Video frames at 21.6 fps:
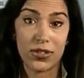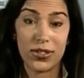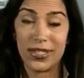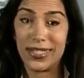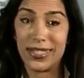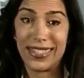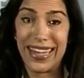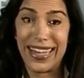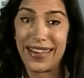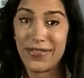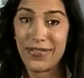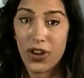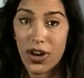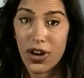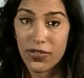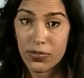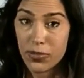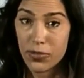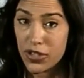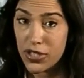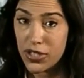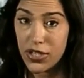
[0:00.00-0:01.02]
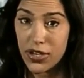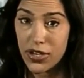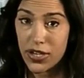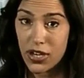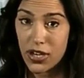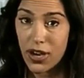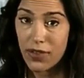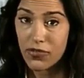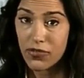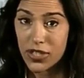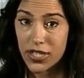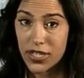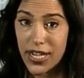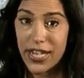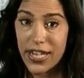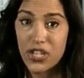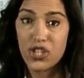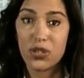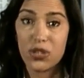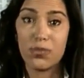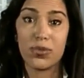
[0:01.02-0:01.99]
could stave off a military
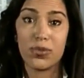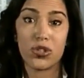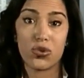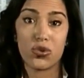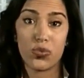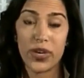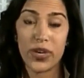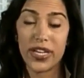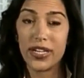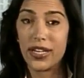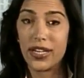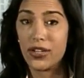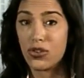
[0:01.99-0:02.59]
confrontation between